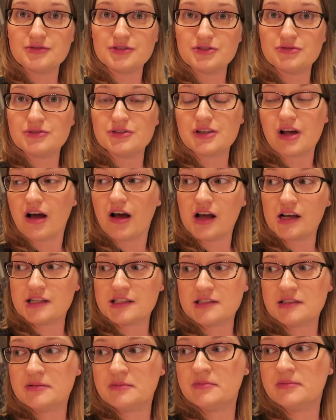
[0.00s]
which was
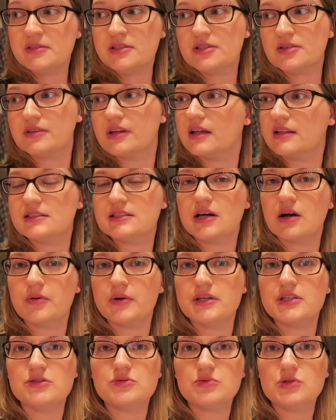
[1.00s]
awesome. So that's
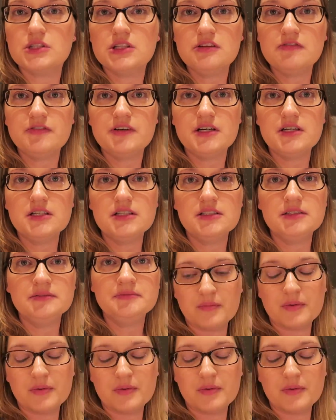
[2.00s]
always really fun.